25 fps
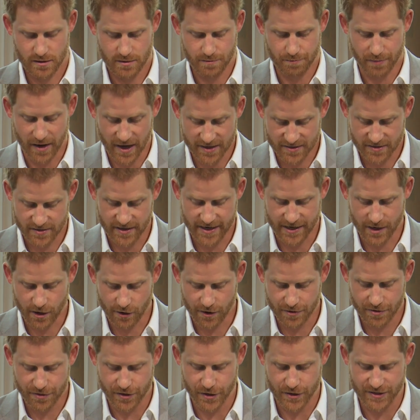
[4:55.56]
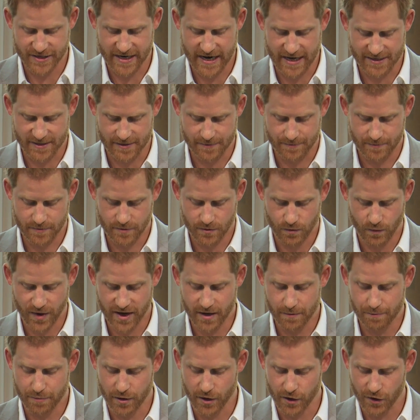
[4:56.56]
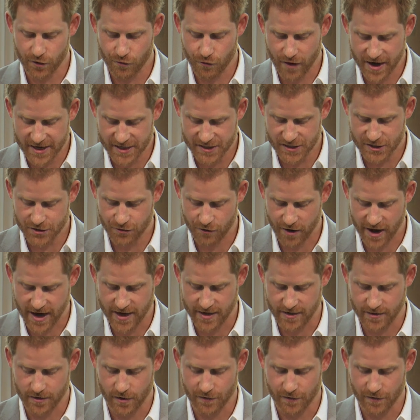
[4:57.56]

But in our enthusiasm, we can put great strain